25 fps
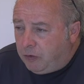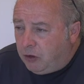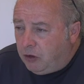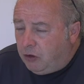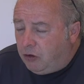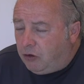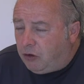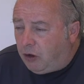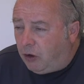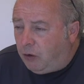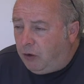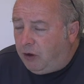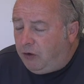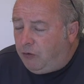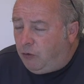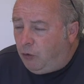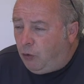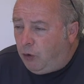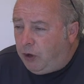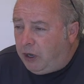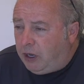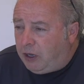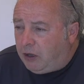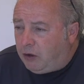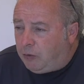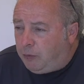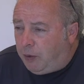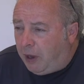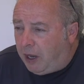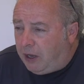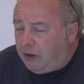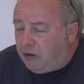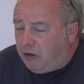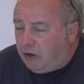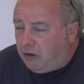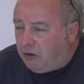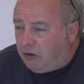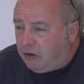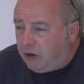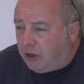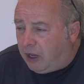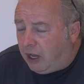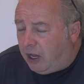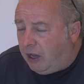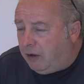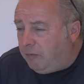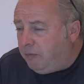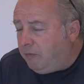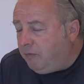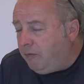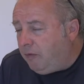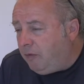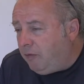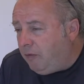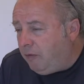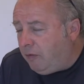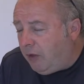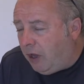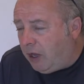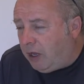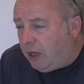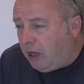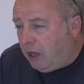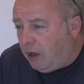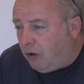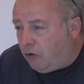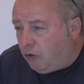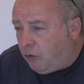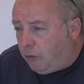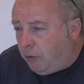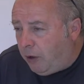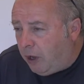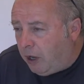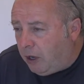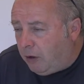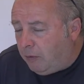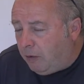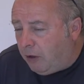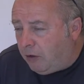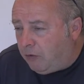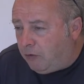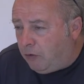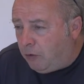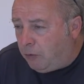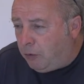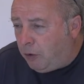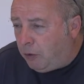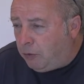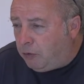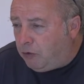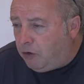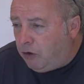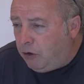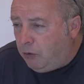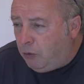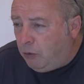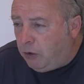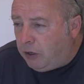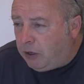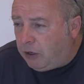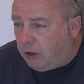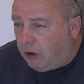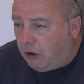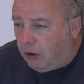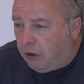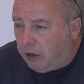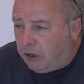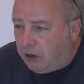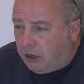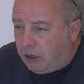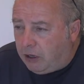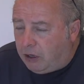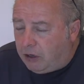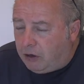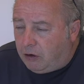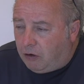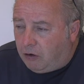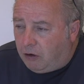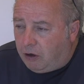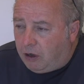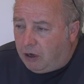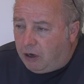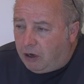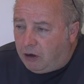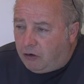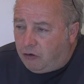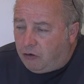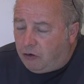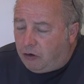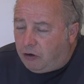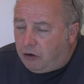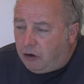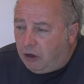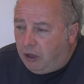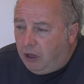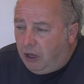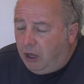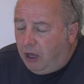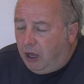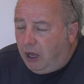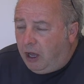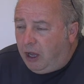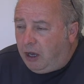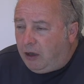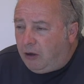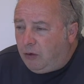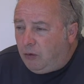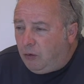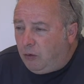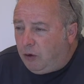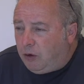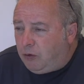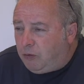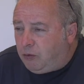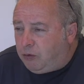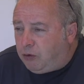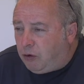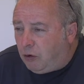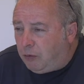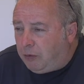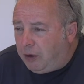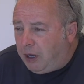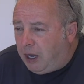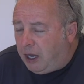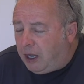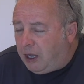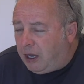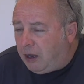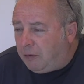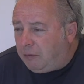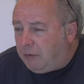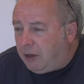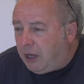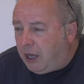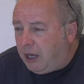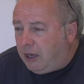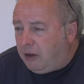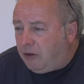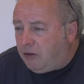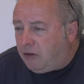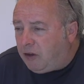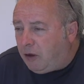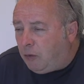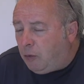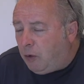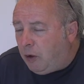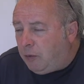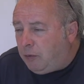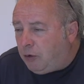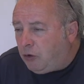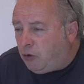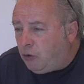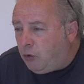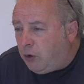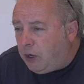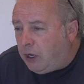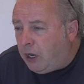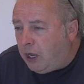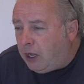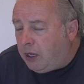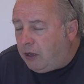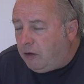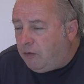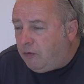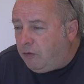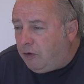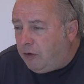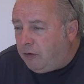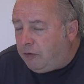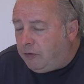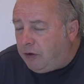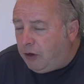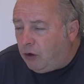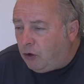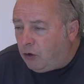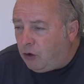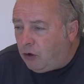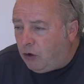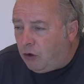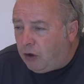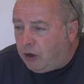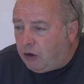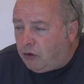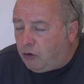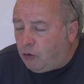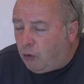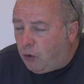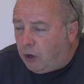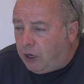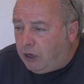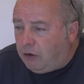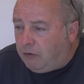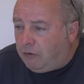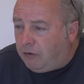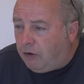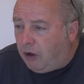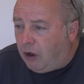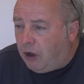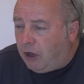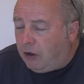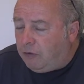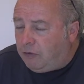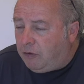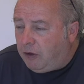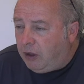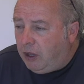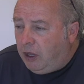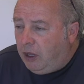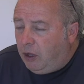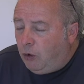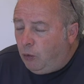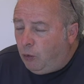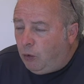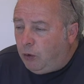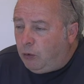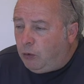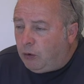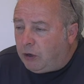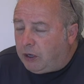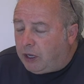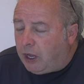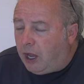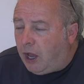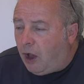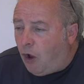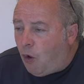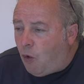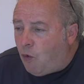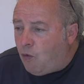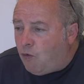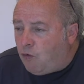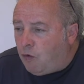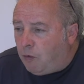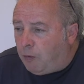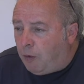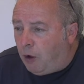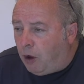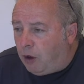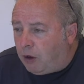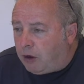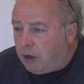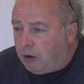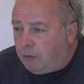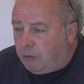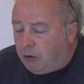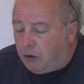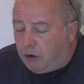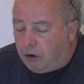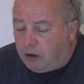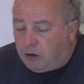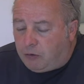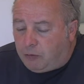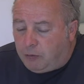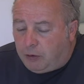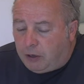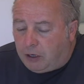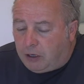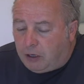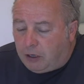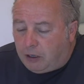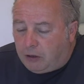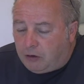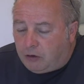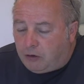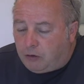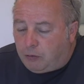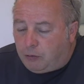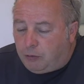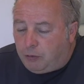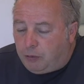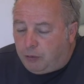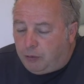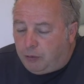So if we expected to get £800 a month for a property, we'd guide it at 900, and we'd probably end up getting somewhere between 850 or 925. We would get over market price because